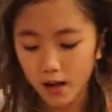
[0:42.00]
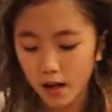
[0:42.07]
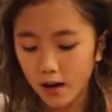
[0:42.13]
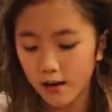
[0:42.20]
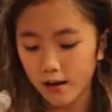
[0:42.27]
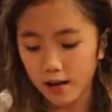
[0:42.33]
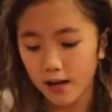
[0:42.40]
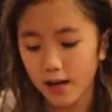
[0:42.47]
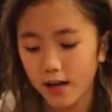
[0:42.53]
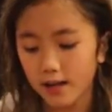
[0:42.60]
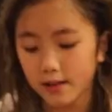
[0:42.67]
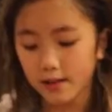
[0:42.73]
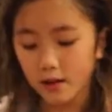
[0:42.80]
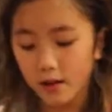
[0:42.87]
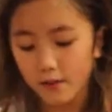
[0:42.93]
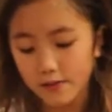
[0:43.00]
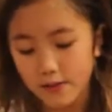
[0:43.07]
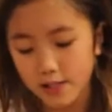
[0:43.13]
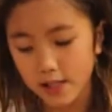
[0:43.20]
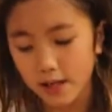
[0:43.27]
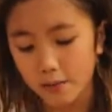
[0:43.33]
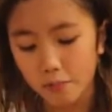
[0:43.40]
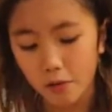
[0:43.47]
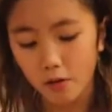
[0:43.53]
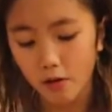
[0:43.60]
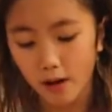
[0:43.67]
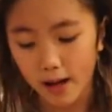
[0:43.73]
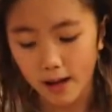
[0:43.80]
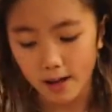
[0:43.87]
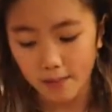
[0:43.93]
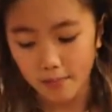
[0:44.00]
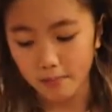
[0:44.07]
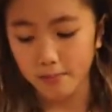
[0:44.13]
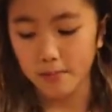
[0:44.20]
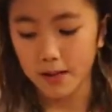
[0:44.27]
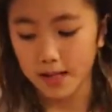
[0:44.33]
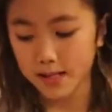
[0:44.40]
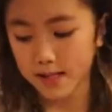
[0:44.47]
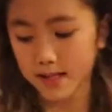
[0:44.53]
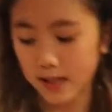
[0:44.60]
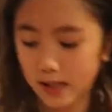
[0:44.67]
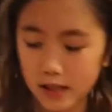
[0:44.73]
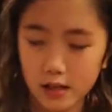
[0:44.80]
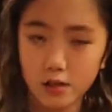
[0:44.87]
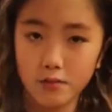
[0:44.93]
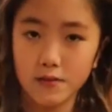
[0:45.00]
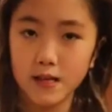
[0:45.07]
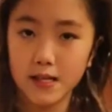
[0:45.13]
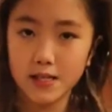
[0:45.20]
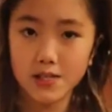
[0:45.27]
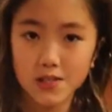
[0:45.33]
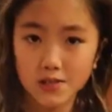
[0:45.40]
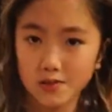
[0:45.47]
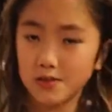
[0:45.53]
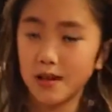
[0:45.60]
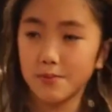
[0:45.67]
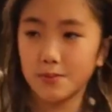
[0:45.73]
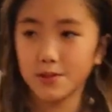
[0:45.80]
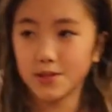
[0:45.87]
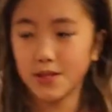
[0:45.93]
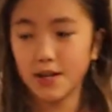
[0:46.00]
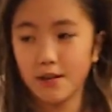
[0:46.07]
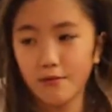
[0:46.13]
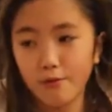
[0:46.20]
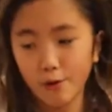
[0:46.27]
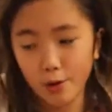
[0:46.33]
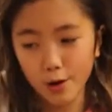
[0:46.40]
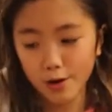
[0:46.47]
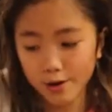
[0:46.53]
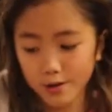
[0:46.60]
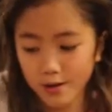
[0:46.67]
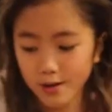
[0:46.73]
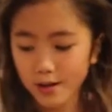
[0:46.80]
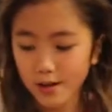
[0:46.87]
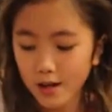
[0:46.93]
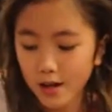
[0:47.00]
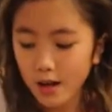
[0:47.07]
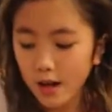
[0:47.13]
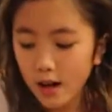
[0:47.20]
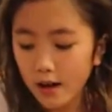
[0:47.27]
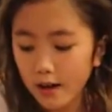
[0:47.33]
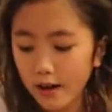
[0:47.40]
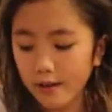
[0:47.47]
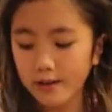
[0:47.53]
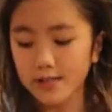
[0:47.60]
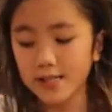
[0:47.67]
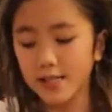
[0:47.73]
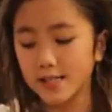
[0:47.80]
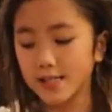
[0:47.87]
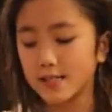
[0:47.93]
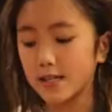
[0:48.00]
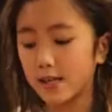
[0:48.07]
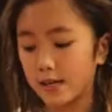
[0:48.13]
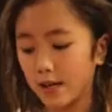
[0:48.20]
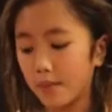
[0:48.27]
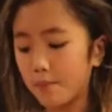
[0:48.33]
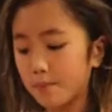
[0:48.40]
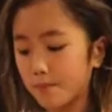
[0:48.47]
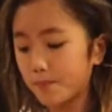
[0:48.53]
And obviously a bowl and a mixing utensil. I'm using a fork. Okay, let's get started.